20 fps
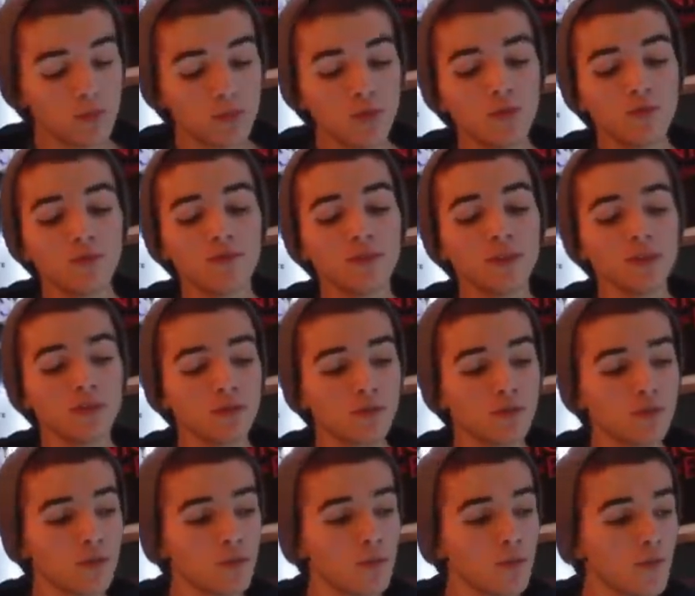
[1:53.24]
Moving
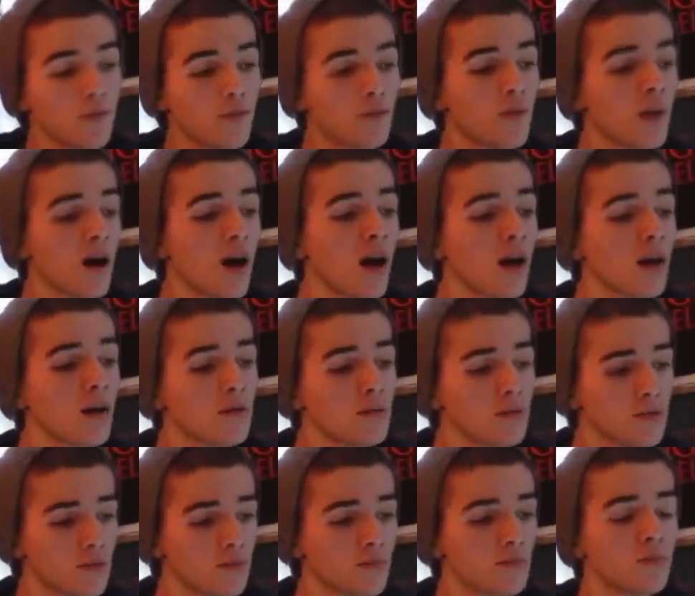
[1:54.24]
too
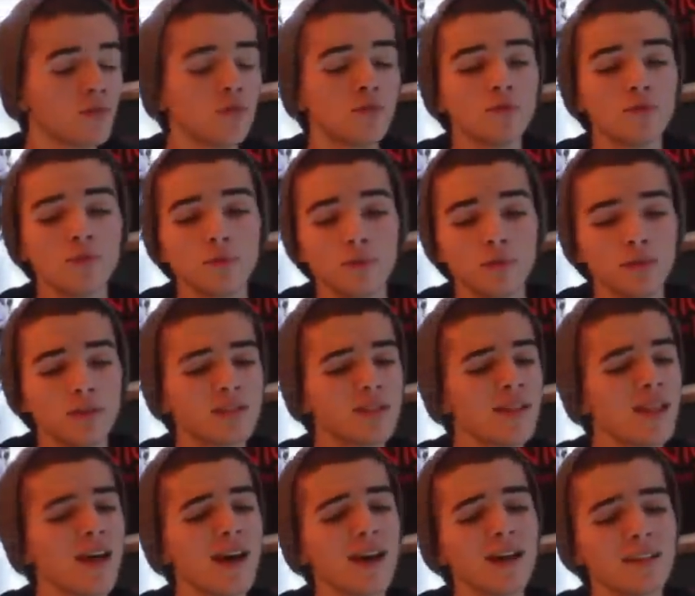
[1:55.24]
fast, moon is
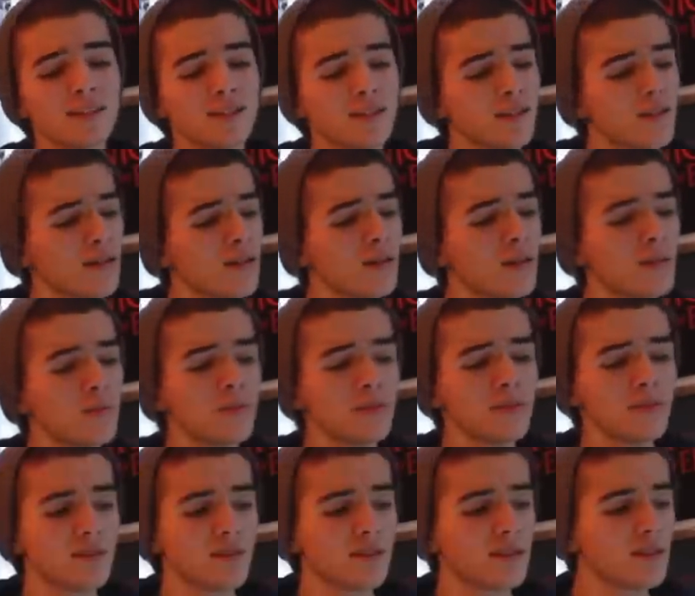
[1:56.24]
lighting up
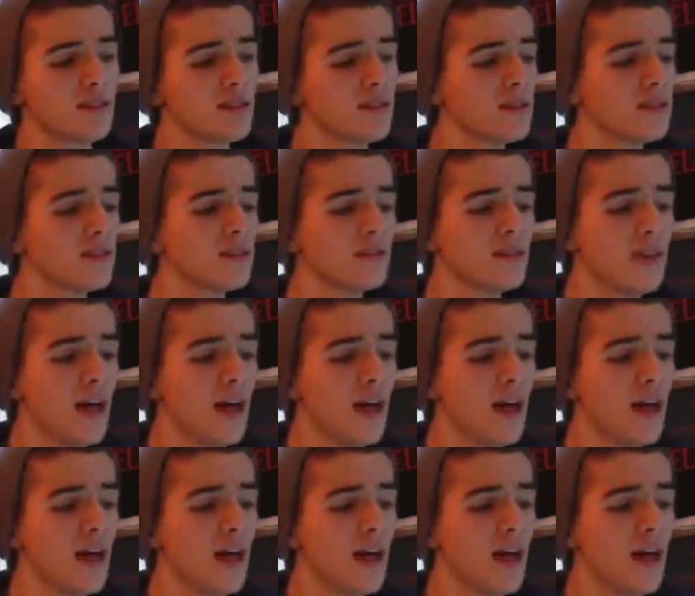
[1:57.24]
her skin.